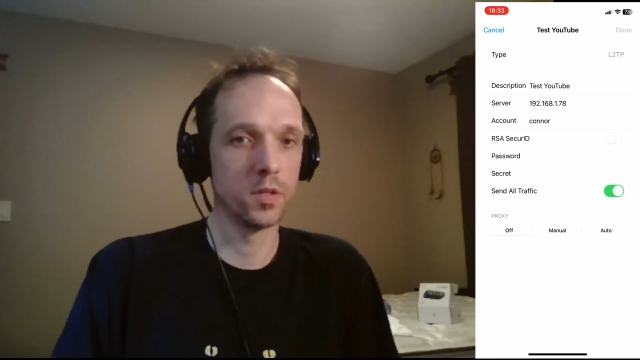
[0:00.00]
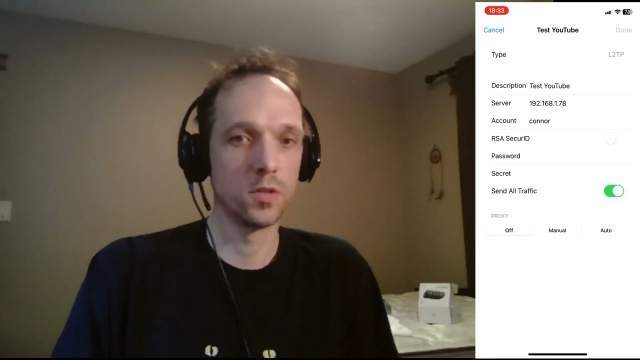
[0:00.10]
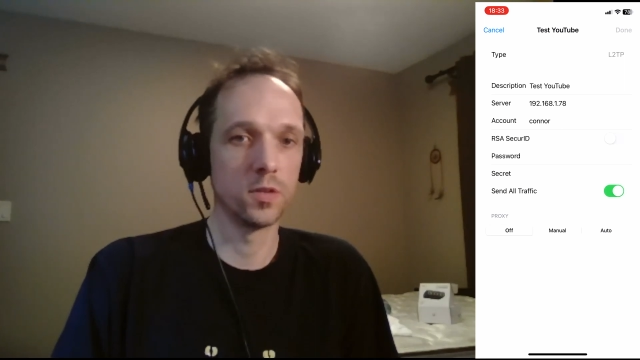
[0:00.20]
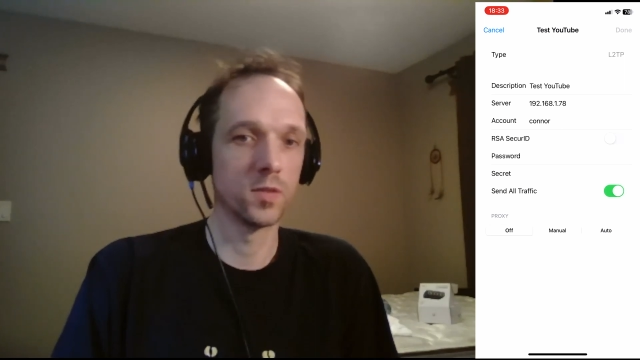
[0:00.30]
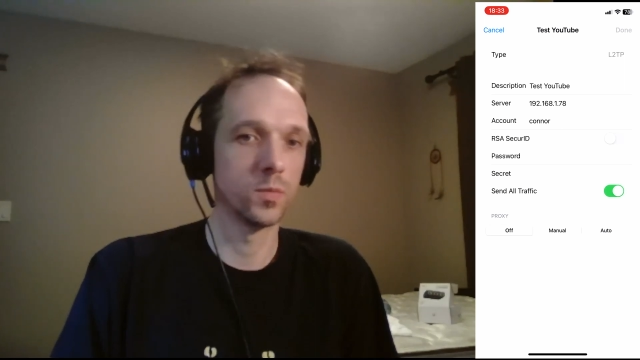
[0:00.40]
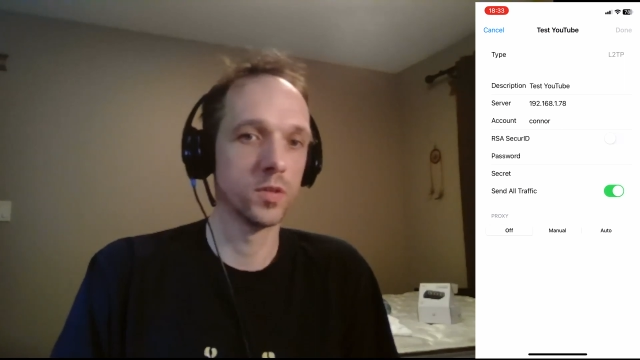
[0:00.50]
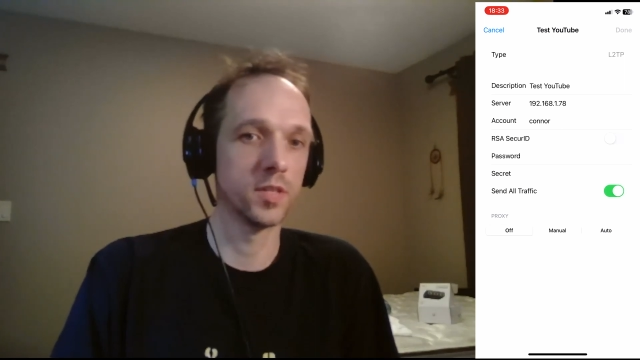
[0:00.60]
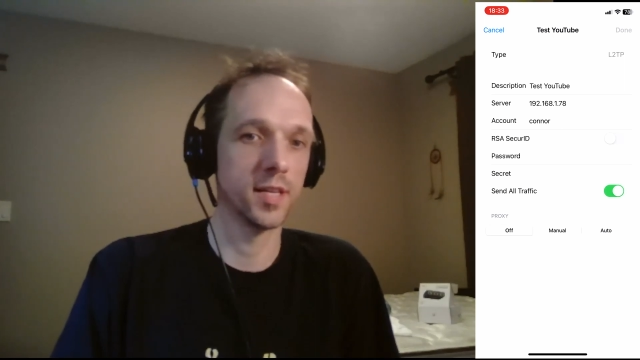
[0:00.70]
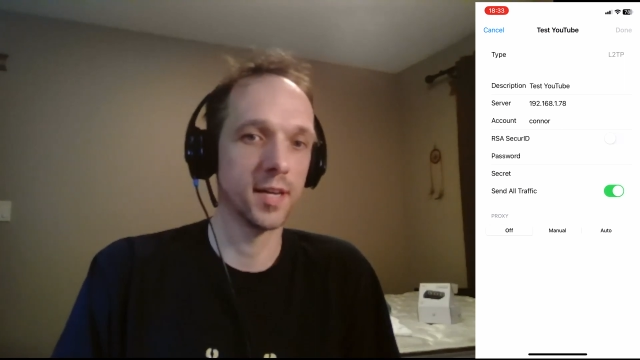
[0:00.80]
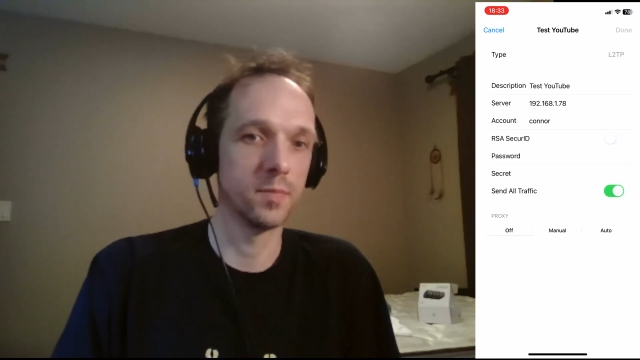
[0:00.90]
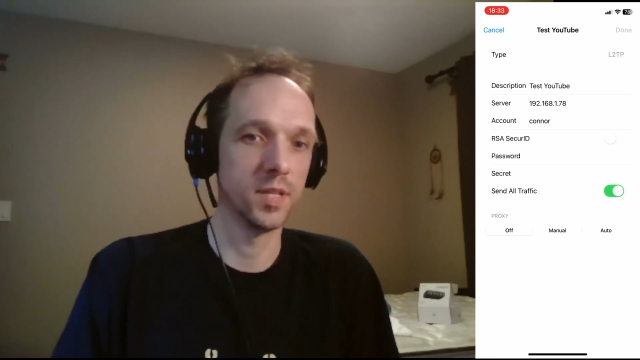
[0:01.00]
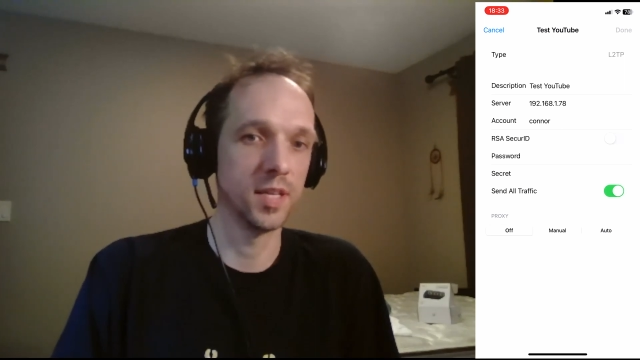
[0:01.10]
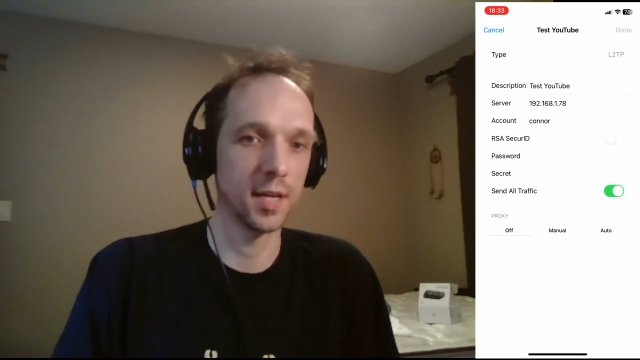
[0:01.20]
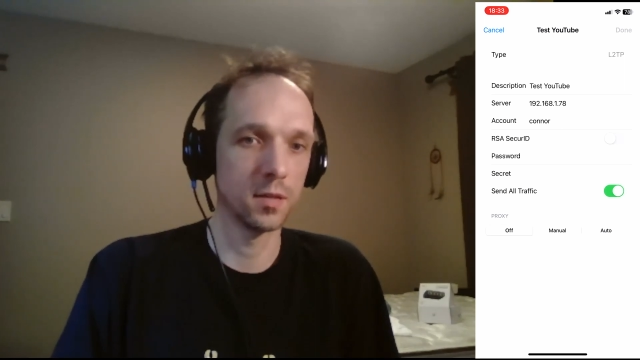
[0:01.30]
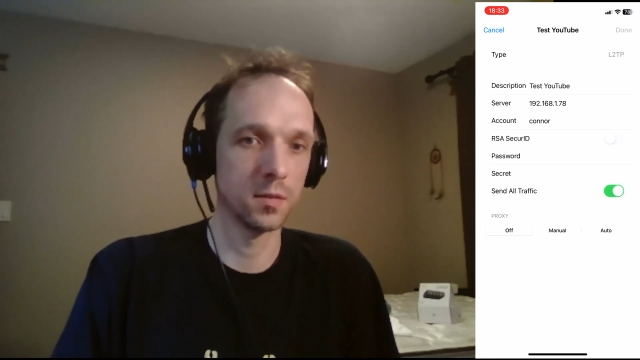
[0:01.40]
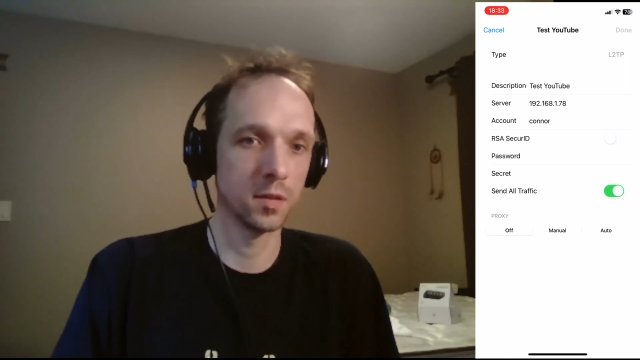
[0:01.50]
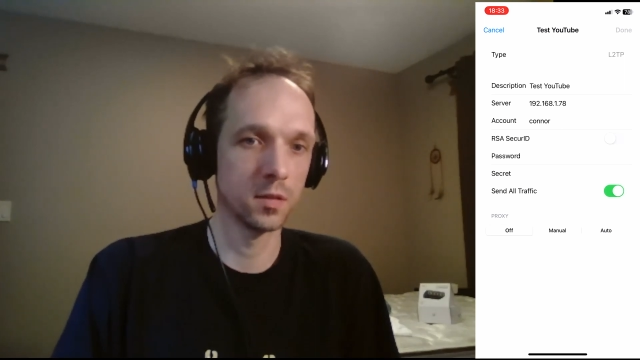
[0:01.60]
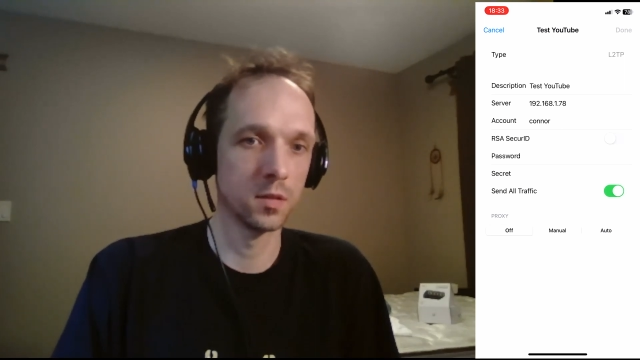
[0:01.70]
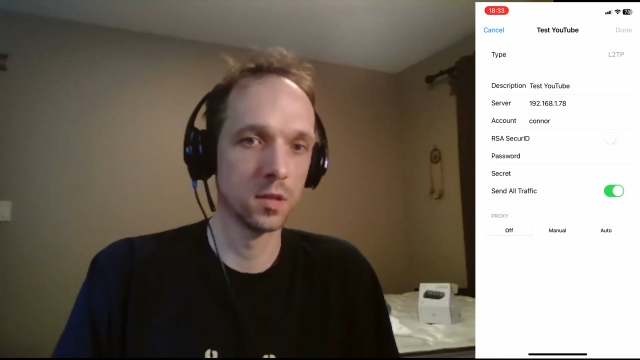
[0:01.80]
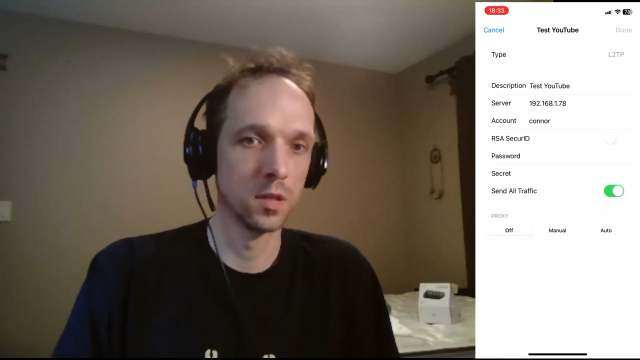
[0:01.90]
you do have to put the IP
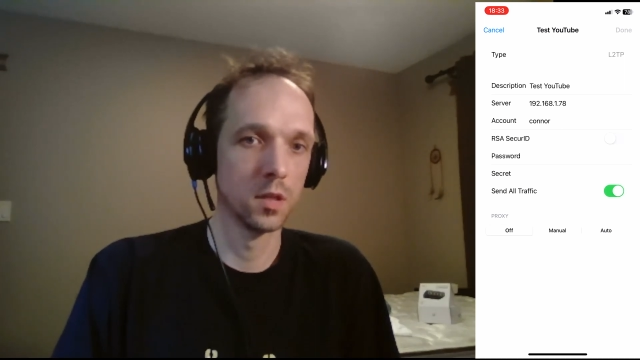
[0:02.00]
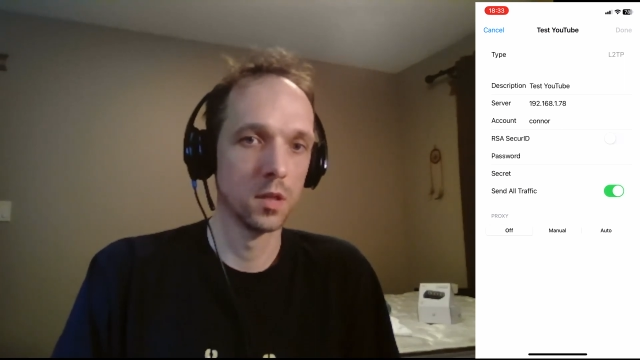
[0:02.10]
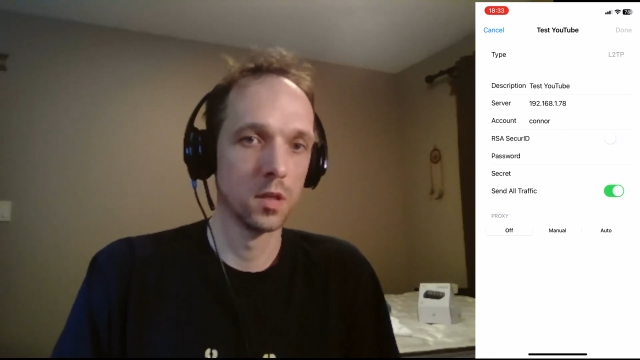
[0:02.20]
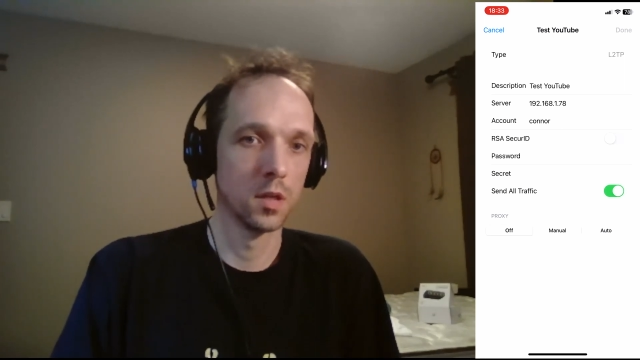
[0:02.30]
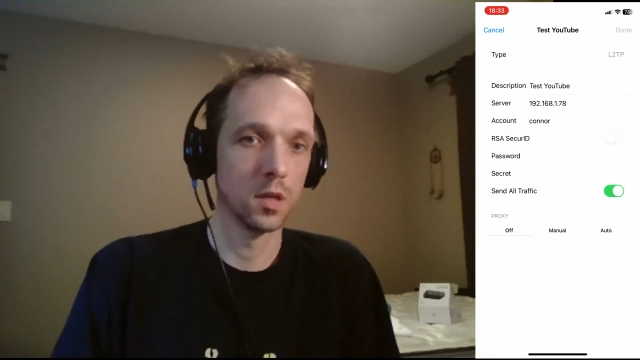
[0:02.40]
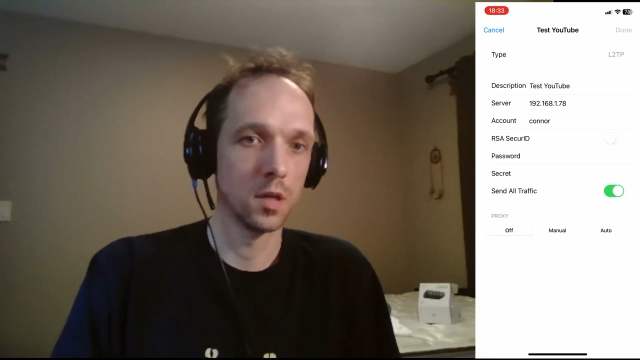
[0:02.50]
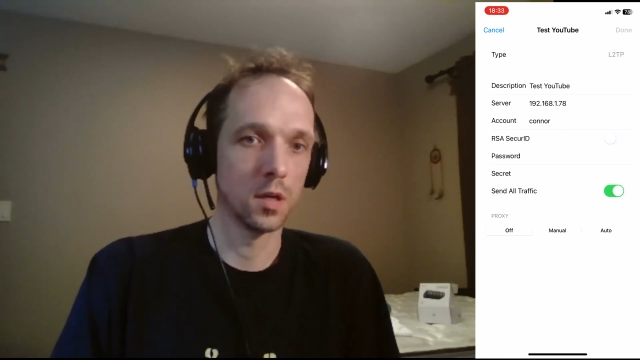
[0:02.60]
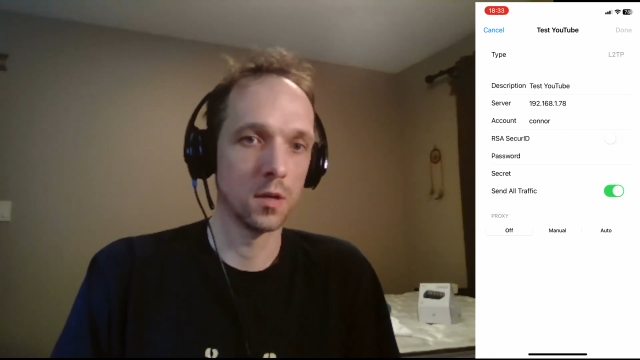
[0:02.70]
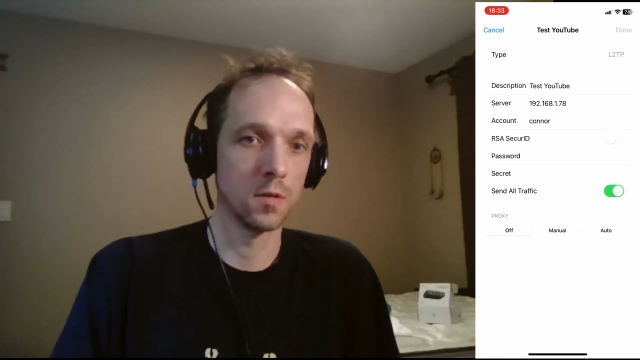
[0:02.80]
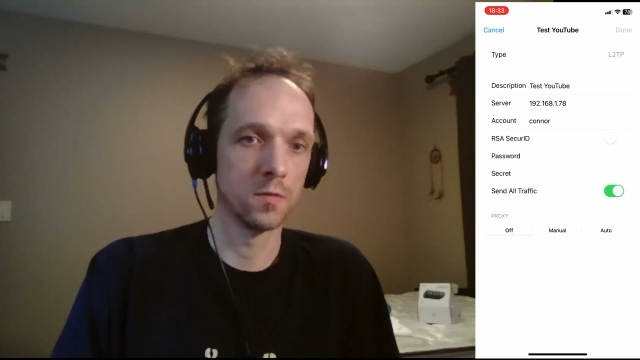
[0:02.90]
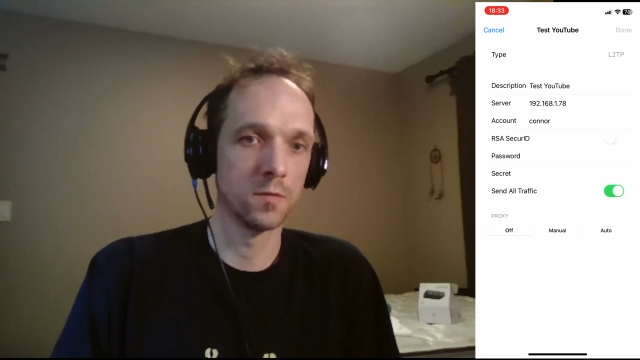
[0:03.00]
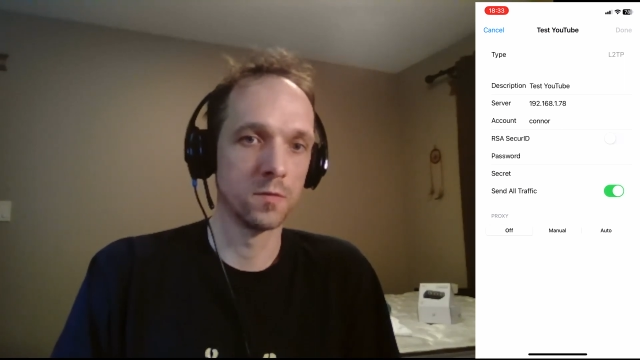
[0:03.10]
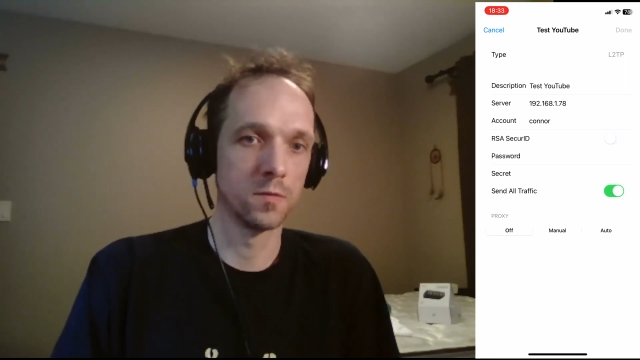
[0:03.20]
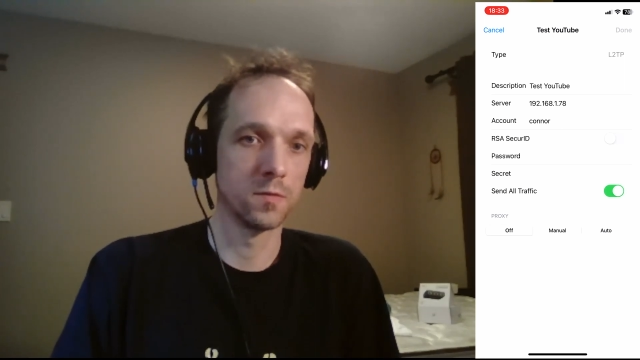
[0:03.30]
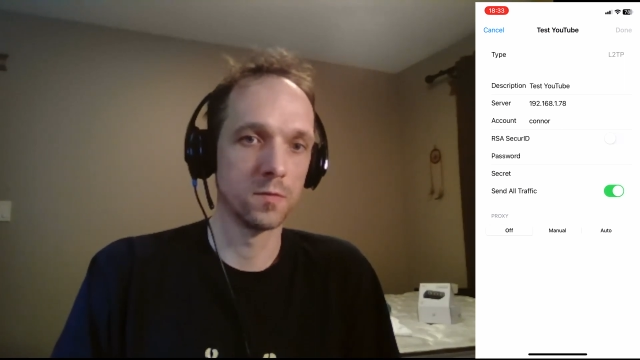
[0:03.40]
address of